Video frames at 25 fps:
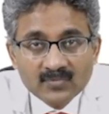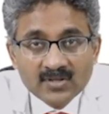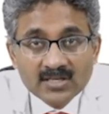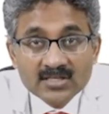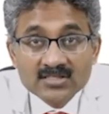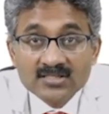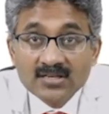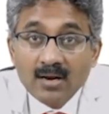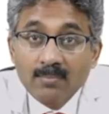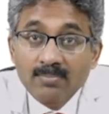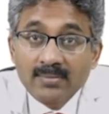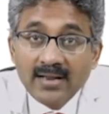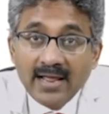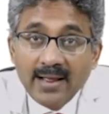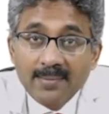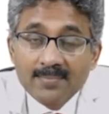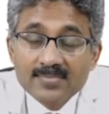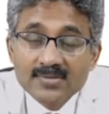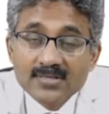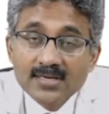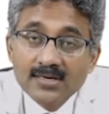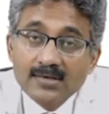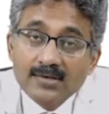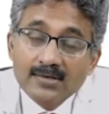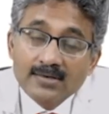
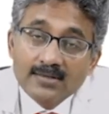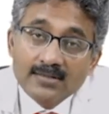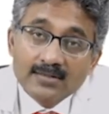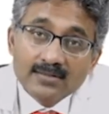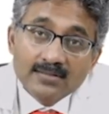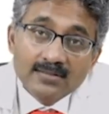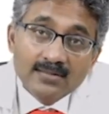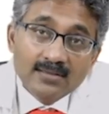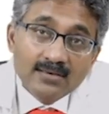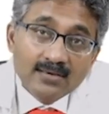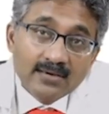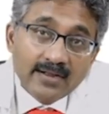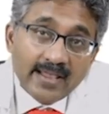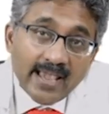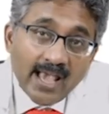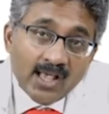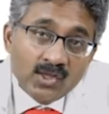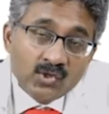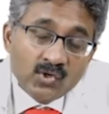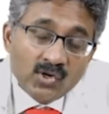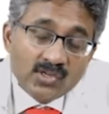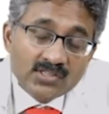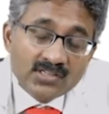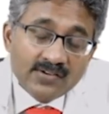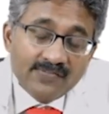Sometimes the
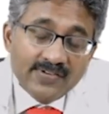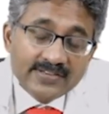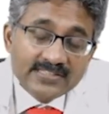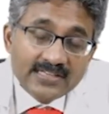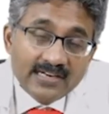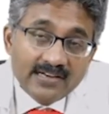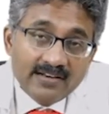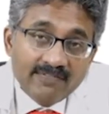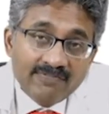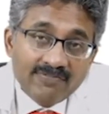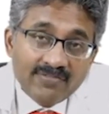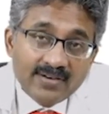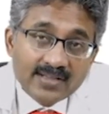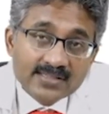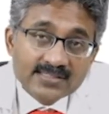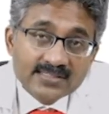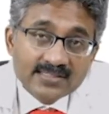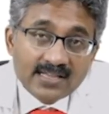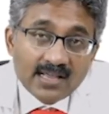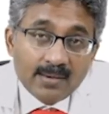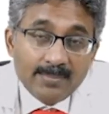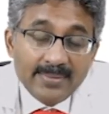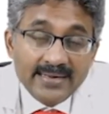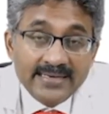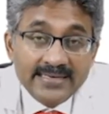gastroesophageal reflux
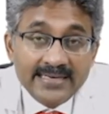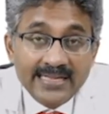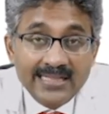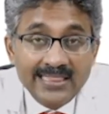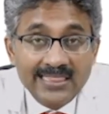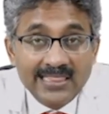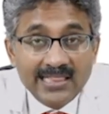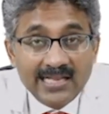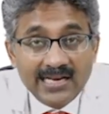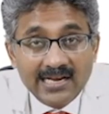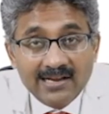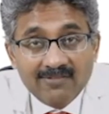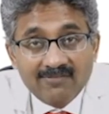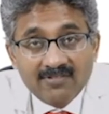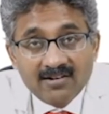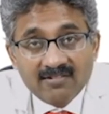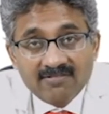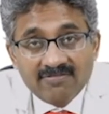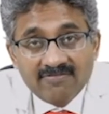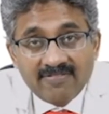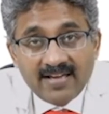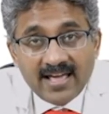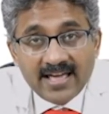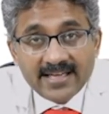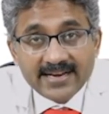can be till the level
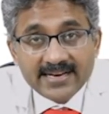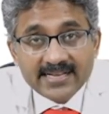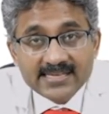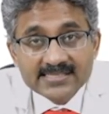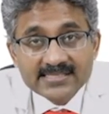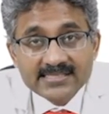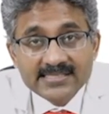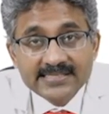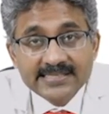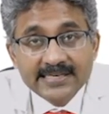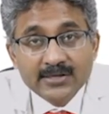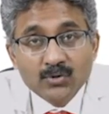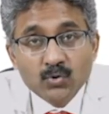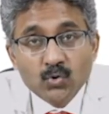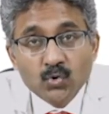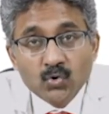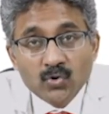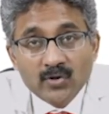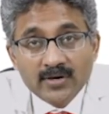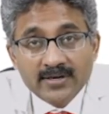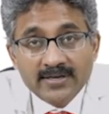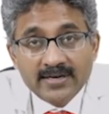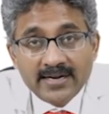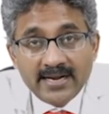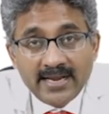of pharynx. It can go to
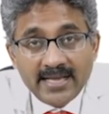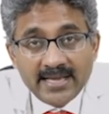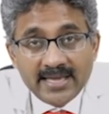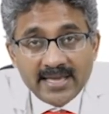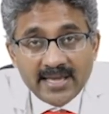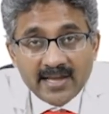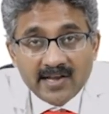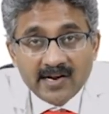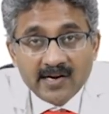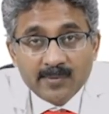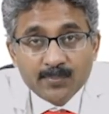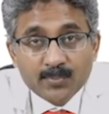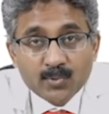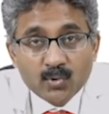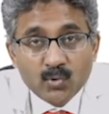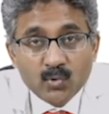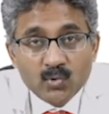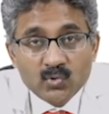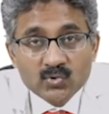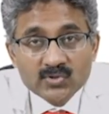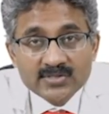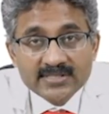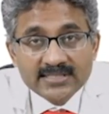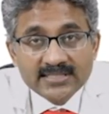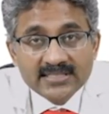the trachea,
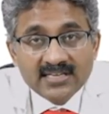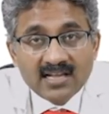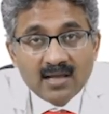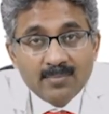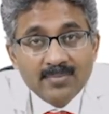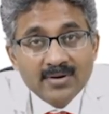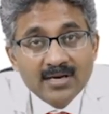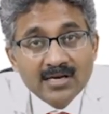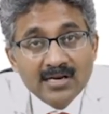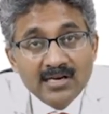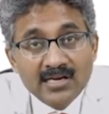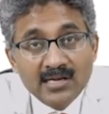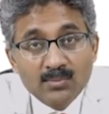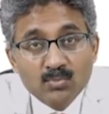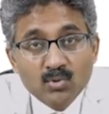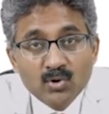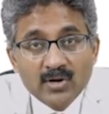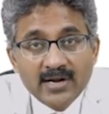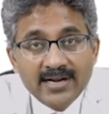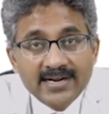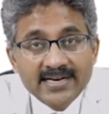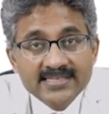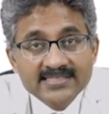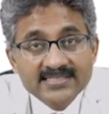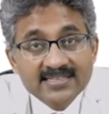producing chemical
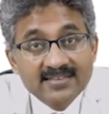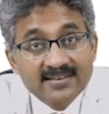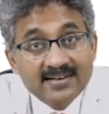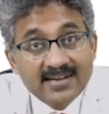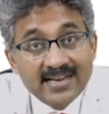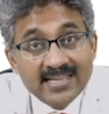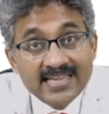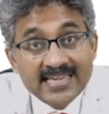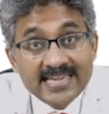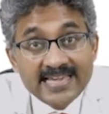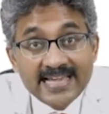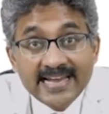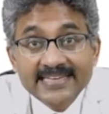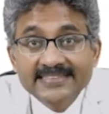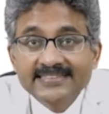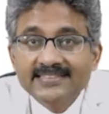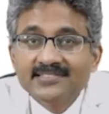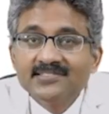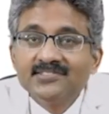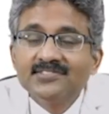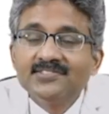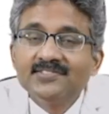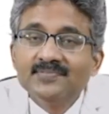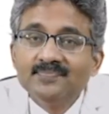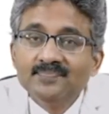pneumonitis and
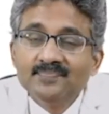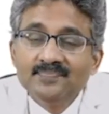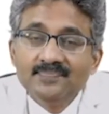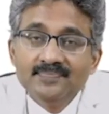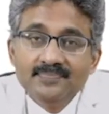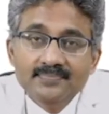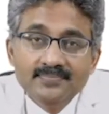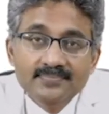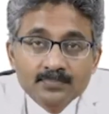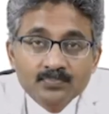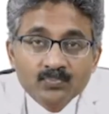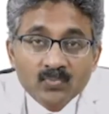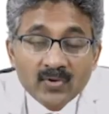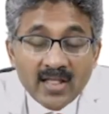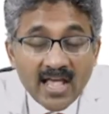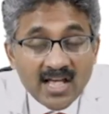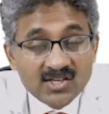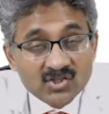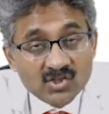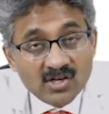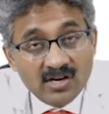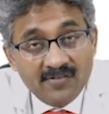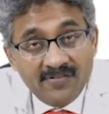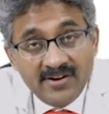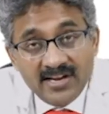tracheitis.
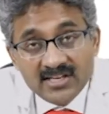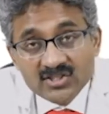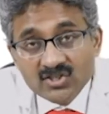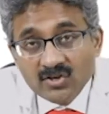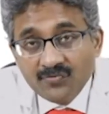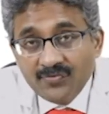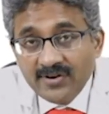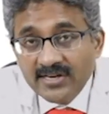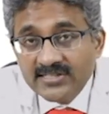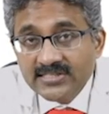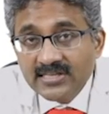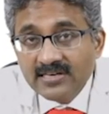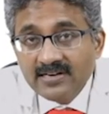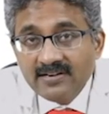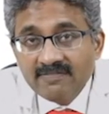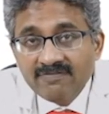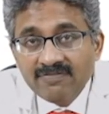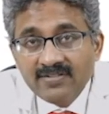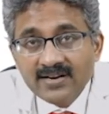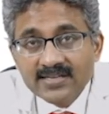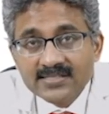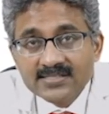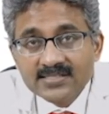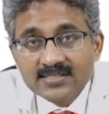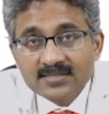Gastroesophageal
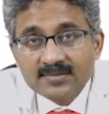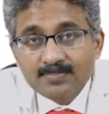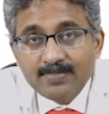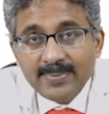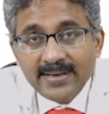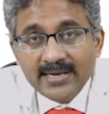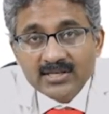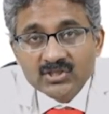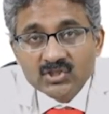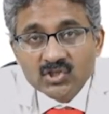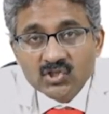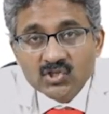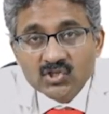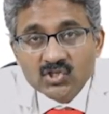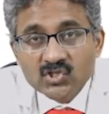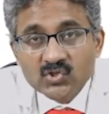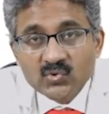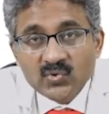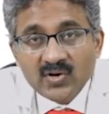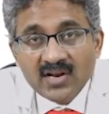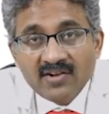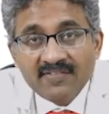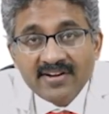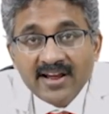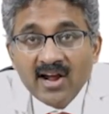reflux patients
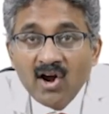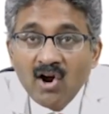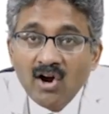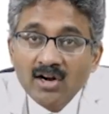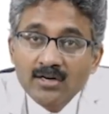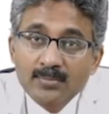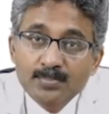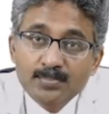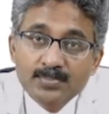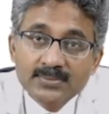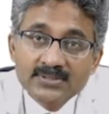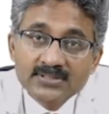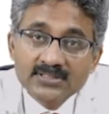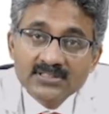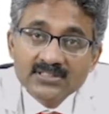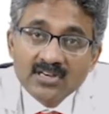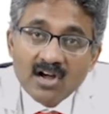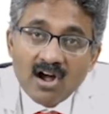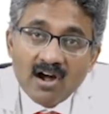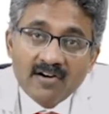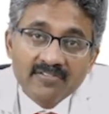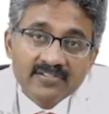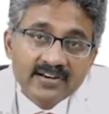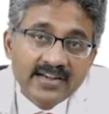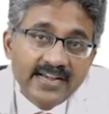will have a heartburn
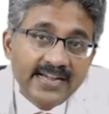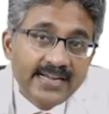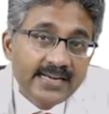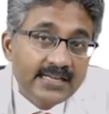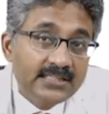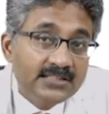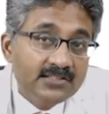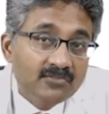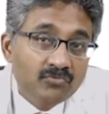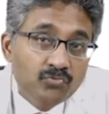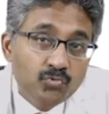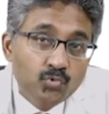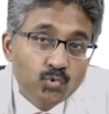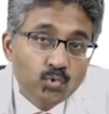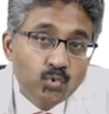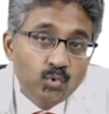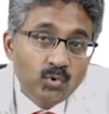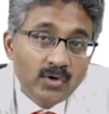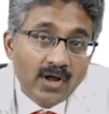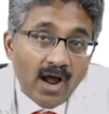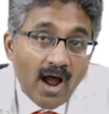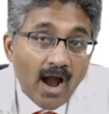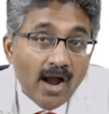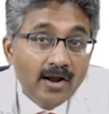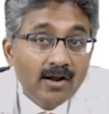after eating the food
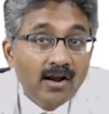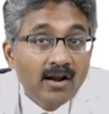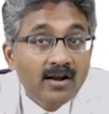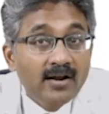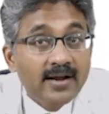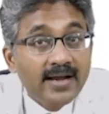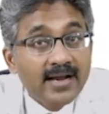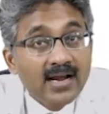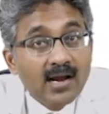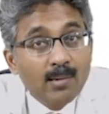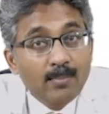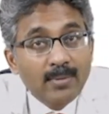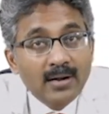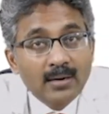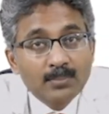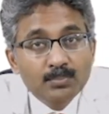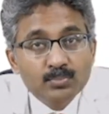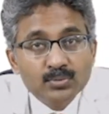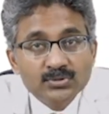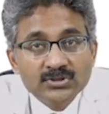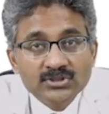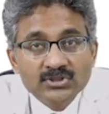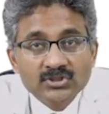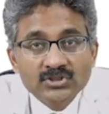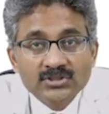and unrecommended
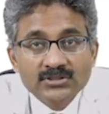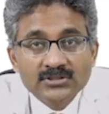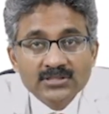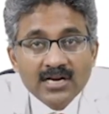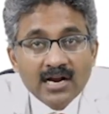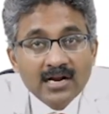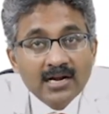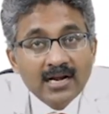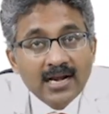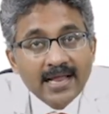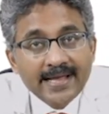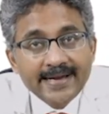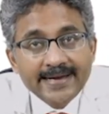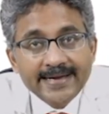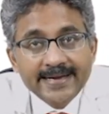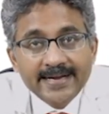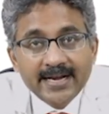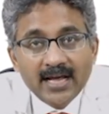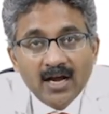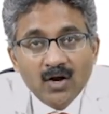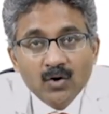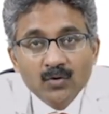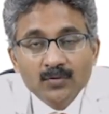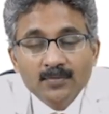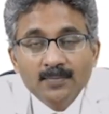position and lying
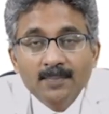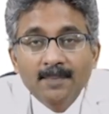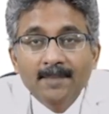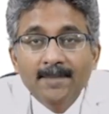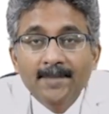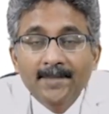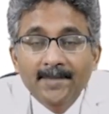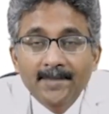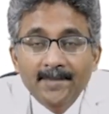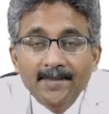down.